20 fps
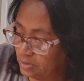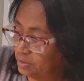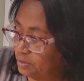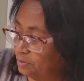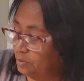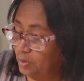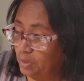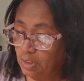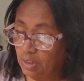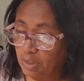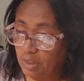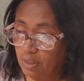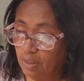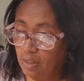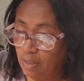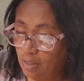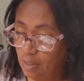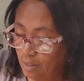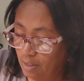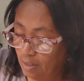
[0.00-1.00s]
So
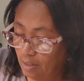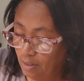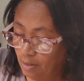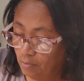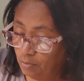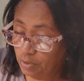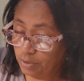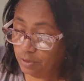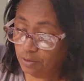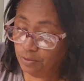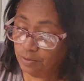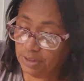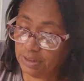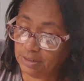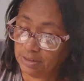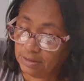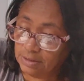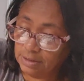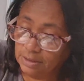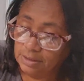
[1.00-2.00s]
I'm gonna go
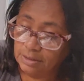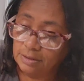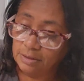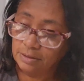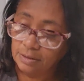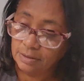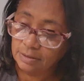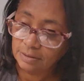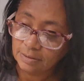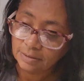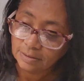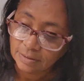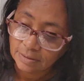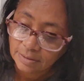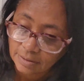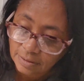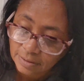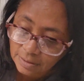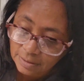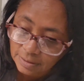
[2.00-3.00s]
ahead and
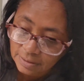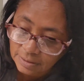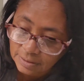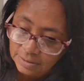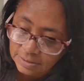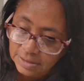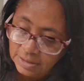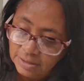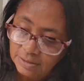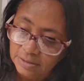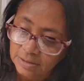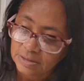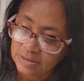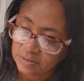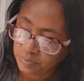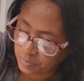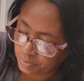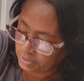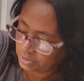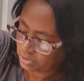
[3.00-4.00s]
take these
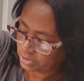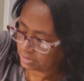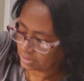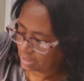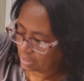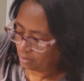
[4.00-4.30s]
sponges